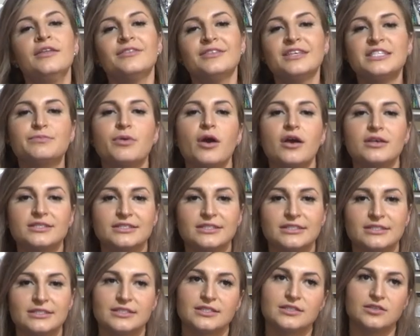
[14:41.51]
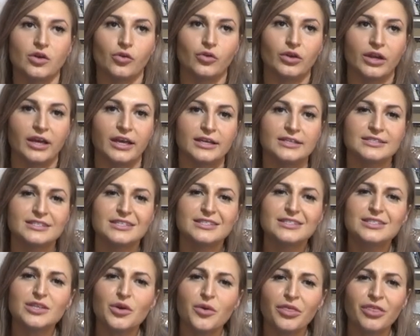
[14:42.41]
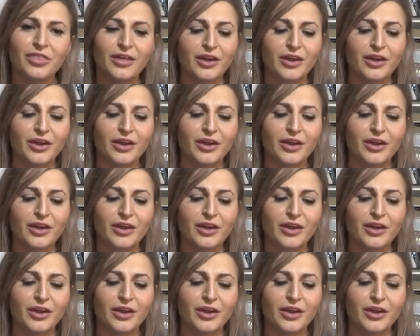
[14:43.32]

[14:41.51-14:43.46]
This process is so nice. It's so